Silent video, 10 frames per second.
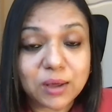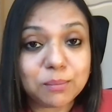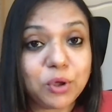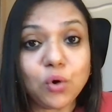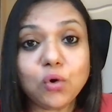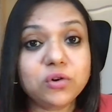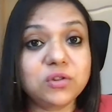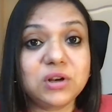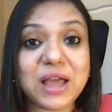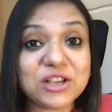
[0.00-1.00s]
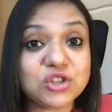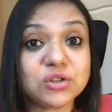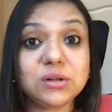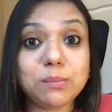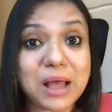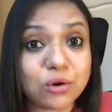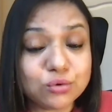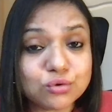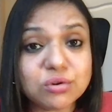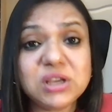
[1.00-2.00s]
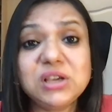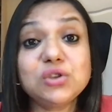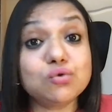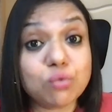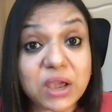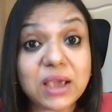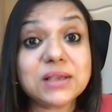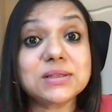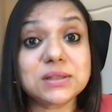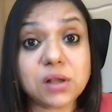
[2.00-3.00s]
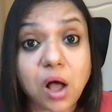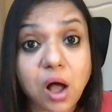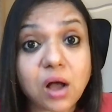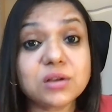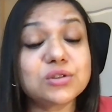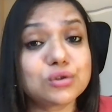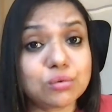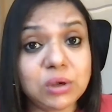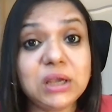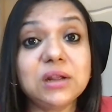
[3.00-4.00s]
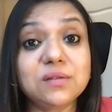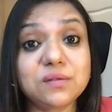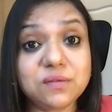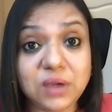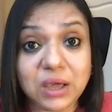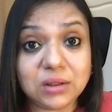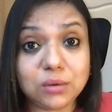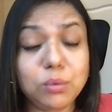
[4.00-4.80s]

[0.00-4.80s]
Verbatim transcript: beyond the national boundaries, race, caste, creed, and faith.